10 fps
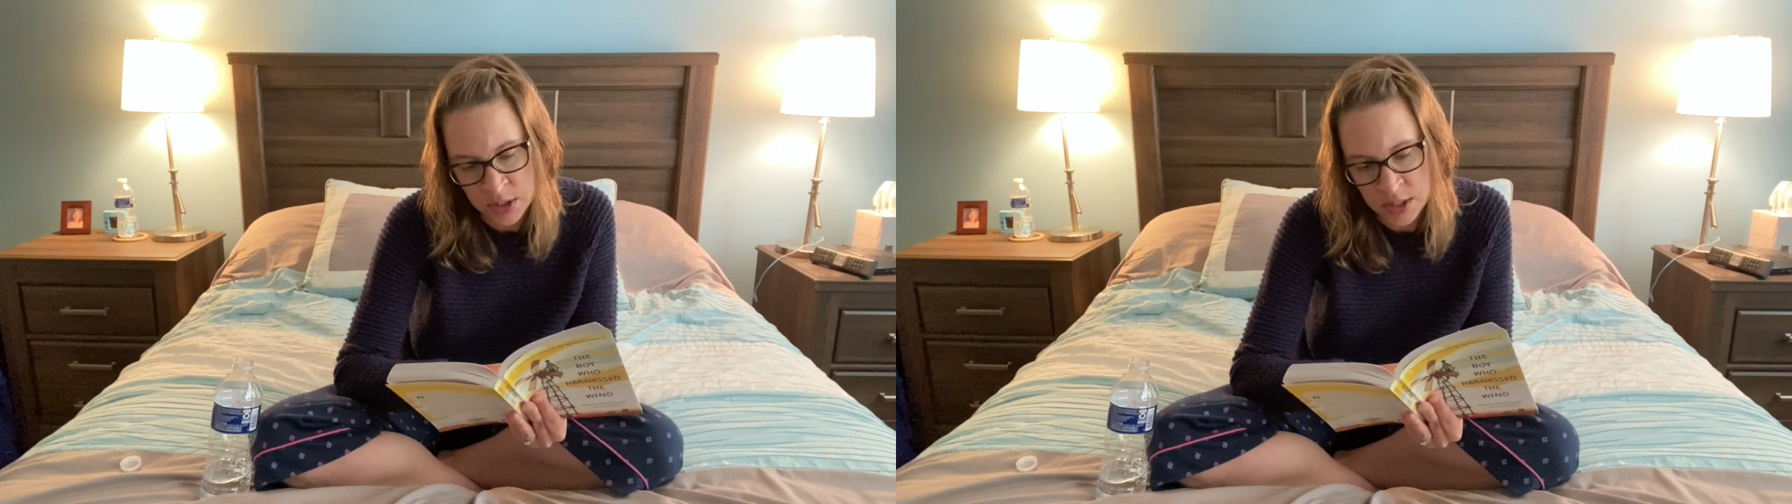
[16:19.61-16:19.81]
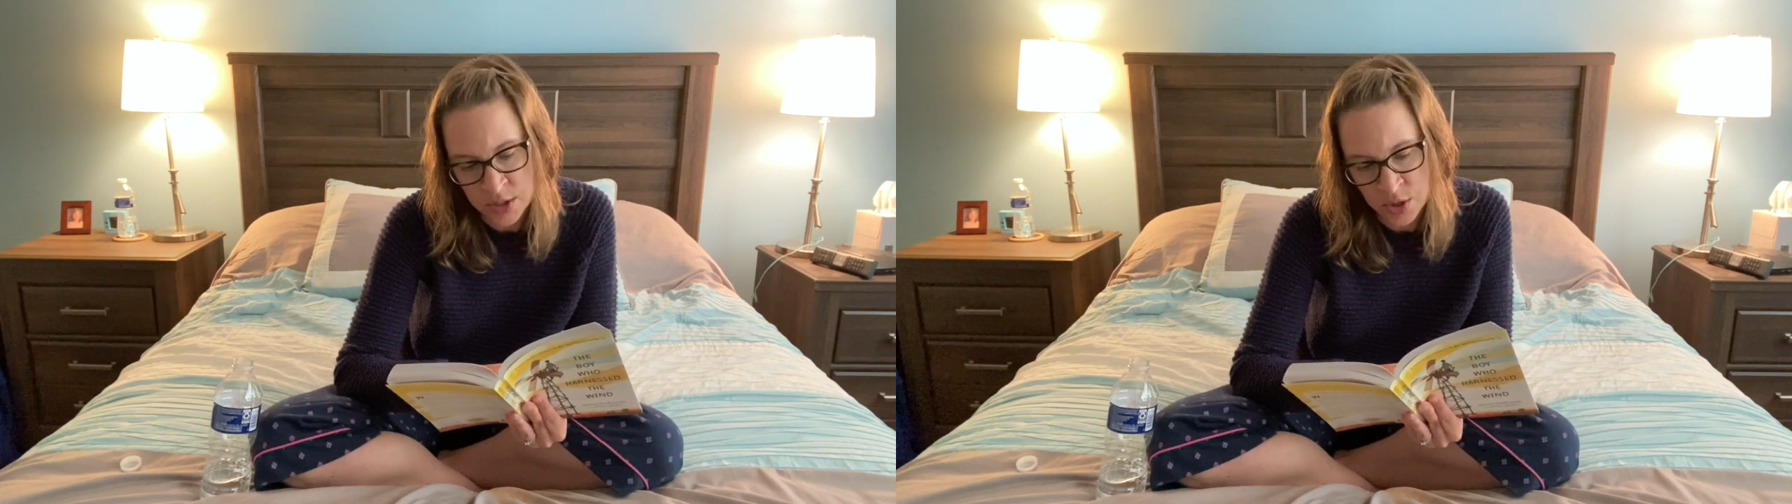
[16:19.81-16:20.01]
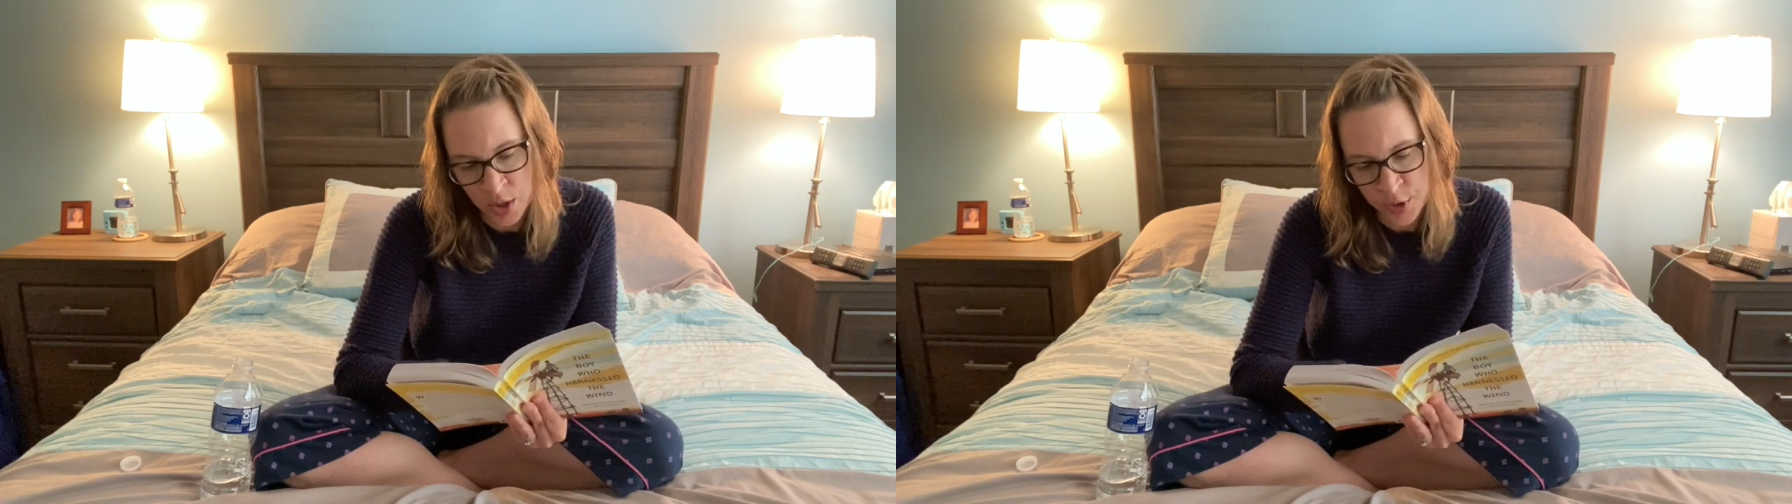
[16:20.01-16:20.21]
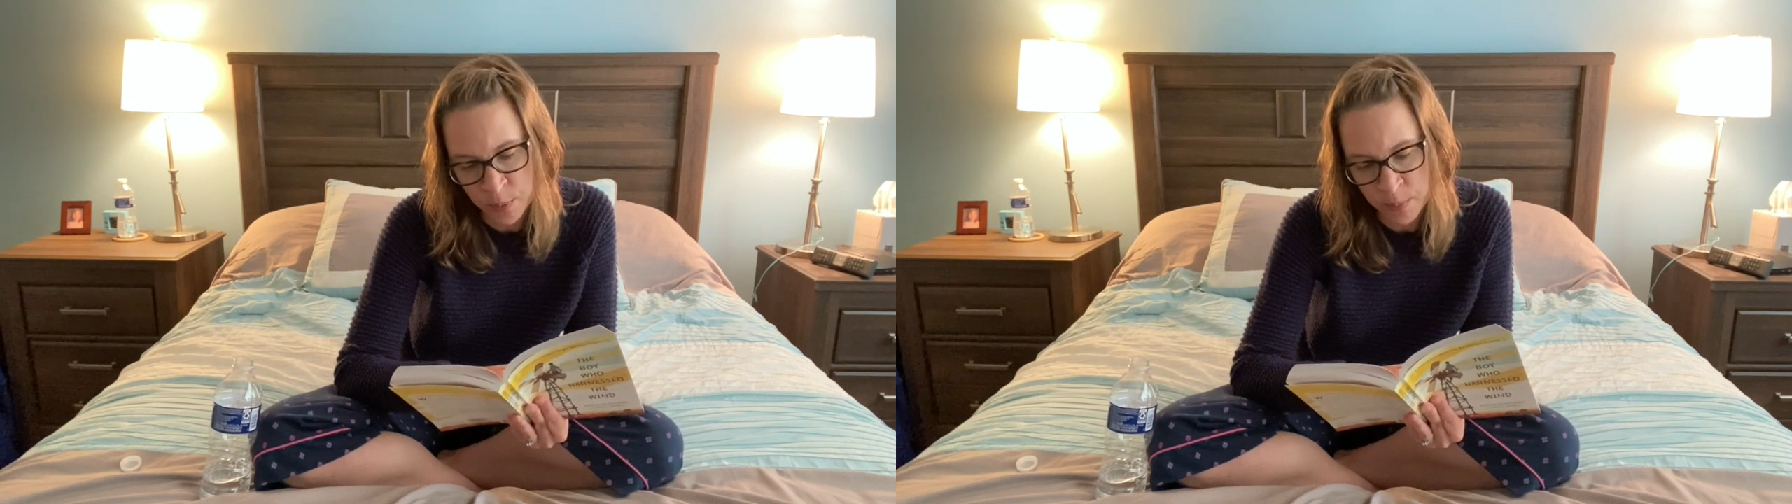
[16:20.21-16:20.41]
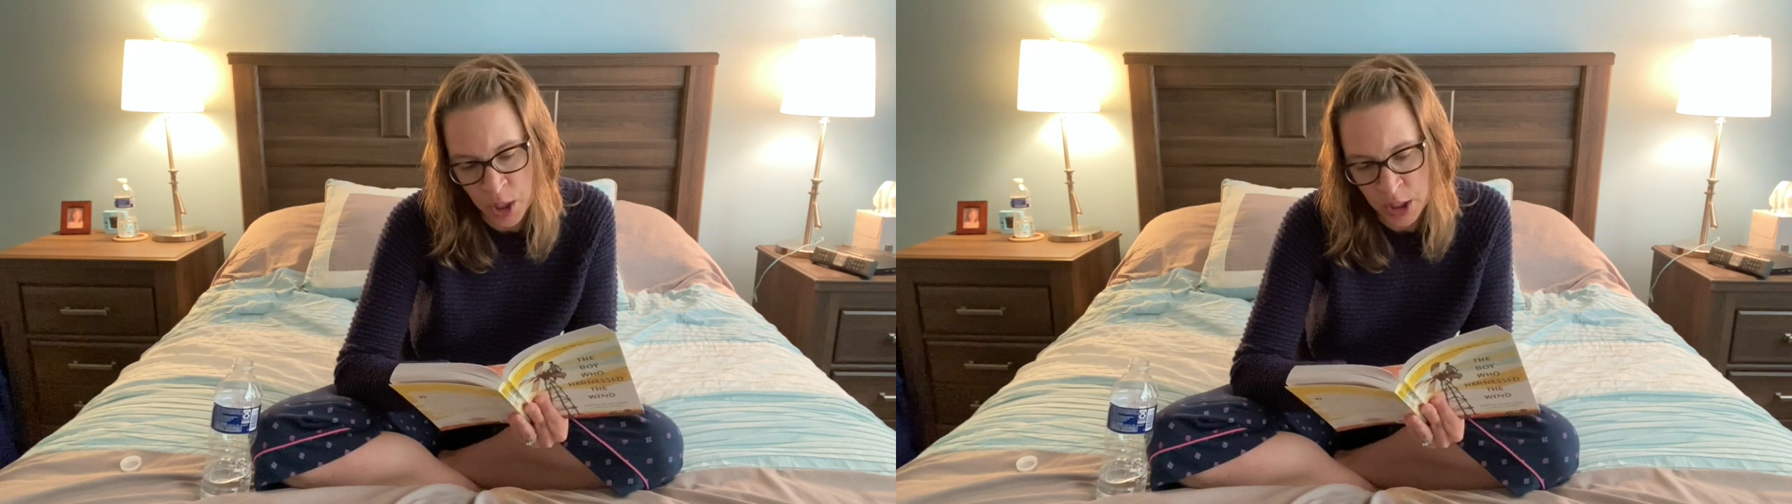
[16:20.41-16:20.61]
he started to
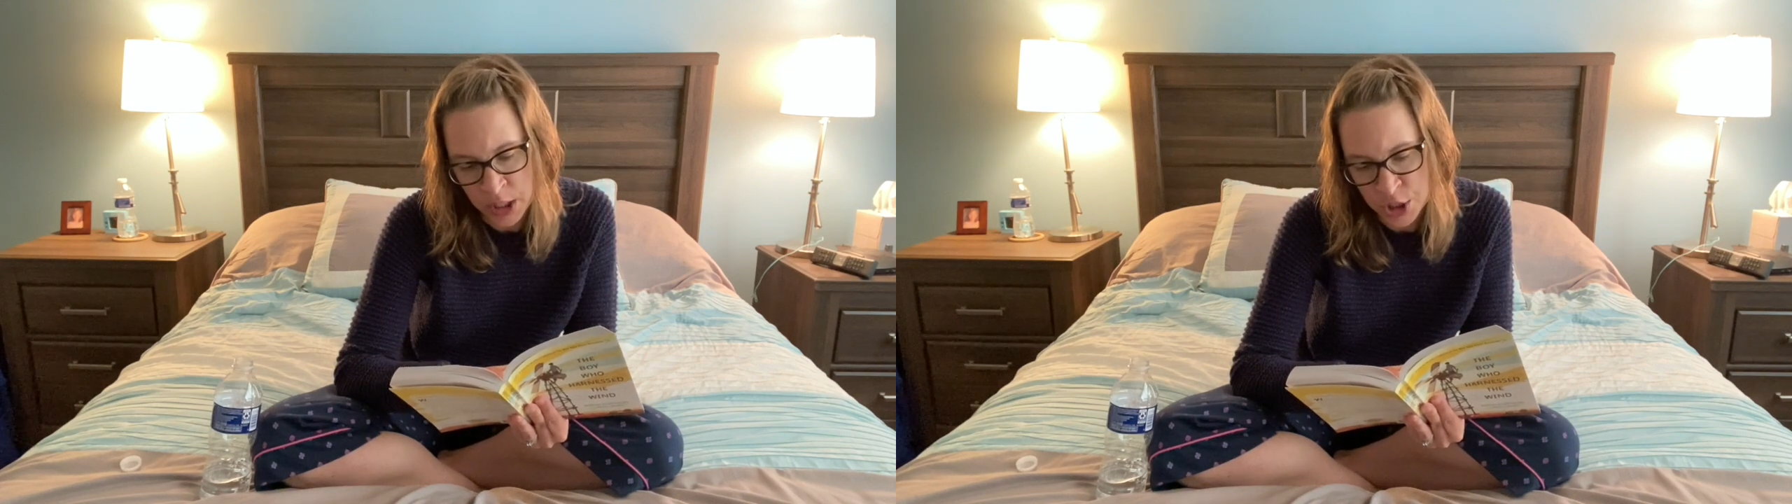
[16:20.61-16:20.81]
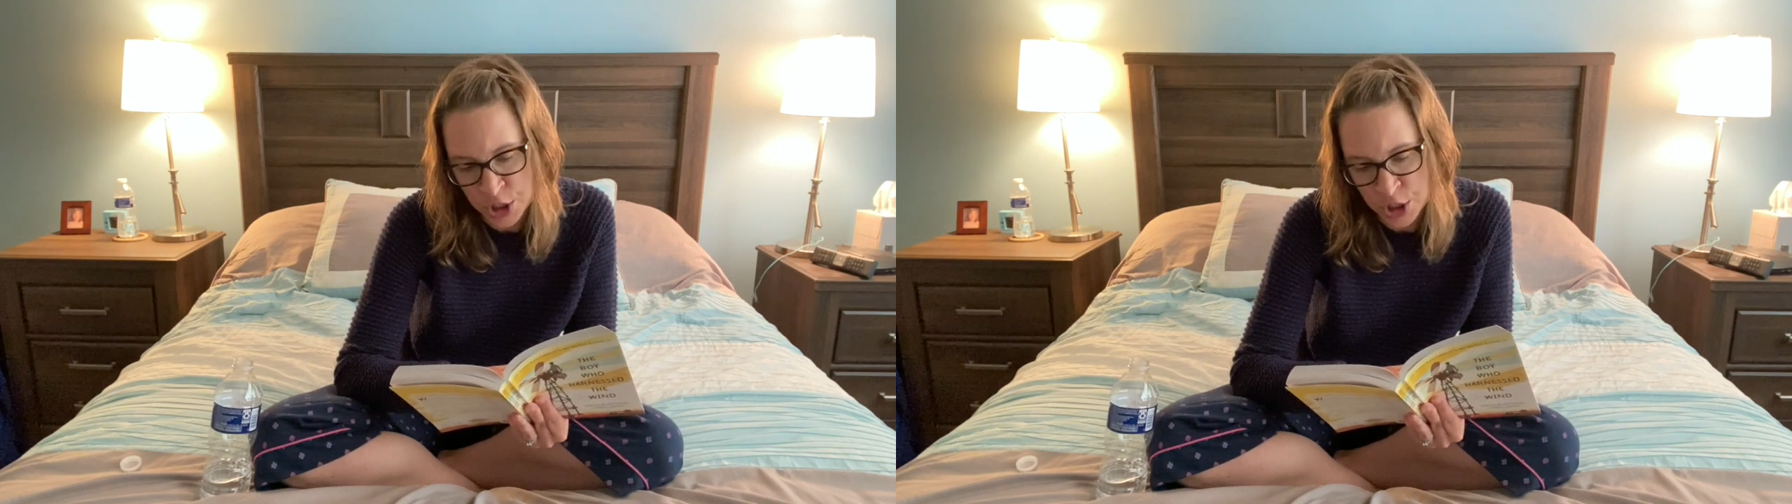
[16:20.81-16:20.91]
bark and